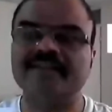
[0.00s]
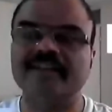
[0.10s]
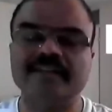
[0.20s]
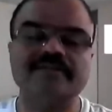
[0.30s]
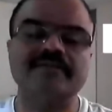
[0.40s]

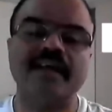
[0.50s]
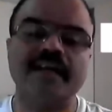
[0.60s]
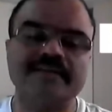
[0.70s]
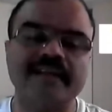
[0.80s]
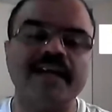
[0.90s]
things
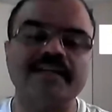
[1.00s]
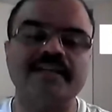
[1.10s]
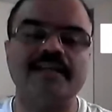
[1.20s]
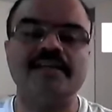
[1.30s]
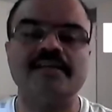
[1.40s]
like
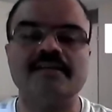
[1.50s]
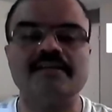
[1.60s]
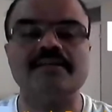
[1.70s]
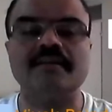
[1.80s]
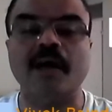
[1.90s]
that,
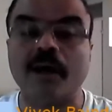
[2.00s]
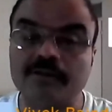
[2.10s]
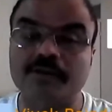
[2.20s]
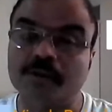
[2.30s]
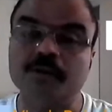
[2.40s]
and how
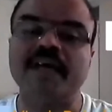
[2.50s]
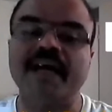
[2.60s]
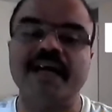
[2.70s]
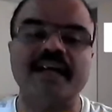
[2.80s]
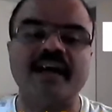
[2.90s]
to do
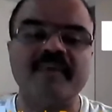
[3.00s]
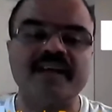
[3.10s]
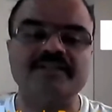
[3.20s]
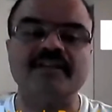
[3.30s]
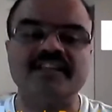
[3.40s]
that I'm
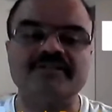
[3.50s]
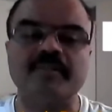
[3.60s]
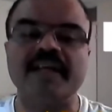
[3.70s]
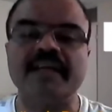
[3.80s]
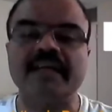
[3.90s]
actually
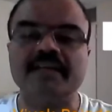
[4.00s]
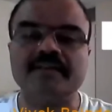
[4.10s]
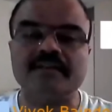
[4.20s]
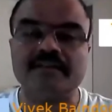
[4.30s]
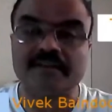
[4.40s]
explaining in
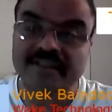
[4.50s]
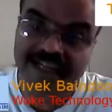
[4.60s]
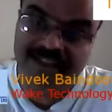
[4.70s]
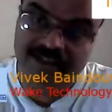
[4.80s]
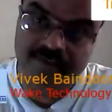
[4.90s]
the
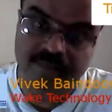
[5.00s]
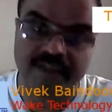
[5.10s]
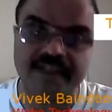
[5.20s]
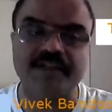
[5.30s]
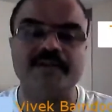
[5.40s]
next
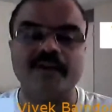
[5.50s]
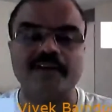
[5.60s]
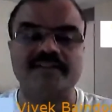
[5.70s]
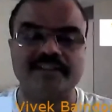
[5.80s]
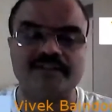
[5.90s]
video, not this